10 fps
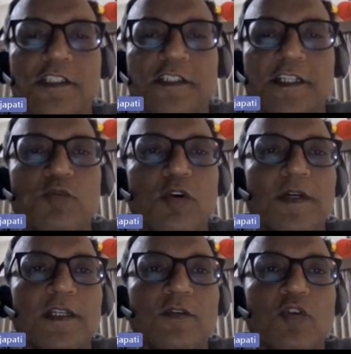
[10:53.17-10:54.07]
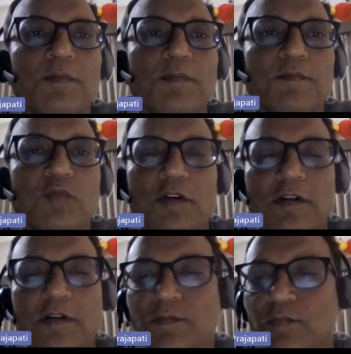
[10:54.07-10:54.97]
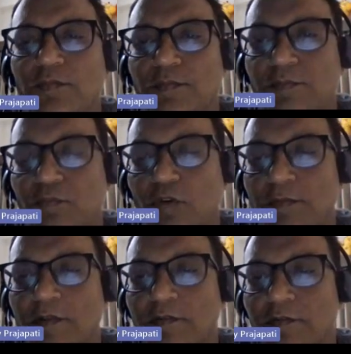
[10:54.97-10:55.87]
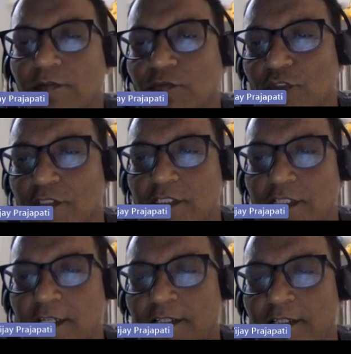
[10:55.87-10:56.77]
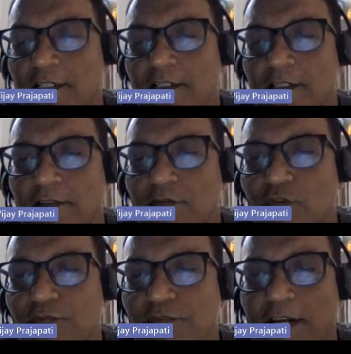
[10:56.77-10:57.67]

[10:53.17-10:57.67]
is a state property of the from the who is selected who